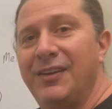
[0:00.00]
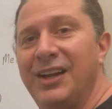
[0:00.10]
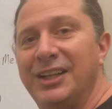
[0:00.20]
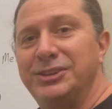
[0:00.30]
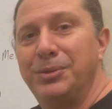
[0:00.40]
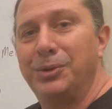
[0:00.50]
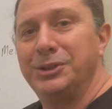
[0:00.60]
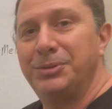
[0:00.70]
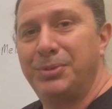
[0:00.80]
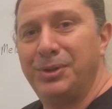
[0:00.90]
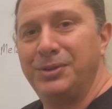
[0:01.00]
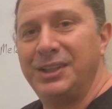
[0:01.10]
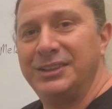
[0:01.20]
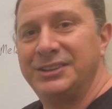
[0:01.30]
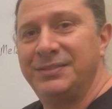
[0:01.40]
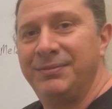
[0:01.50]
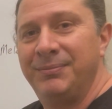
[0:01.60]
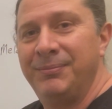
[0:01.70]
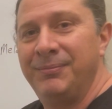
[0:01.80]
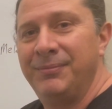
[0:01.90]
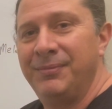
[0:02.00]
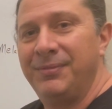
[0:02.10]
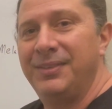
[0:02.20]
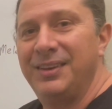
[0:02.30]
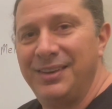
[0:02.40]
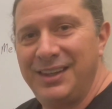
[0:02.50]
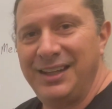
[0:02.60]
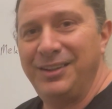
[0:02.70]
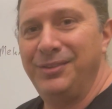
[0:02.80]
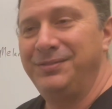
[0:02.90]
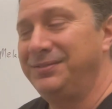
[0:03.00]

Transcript: that actually works in proteins. Thank you.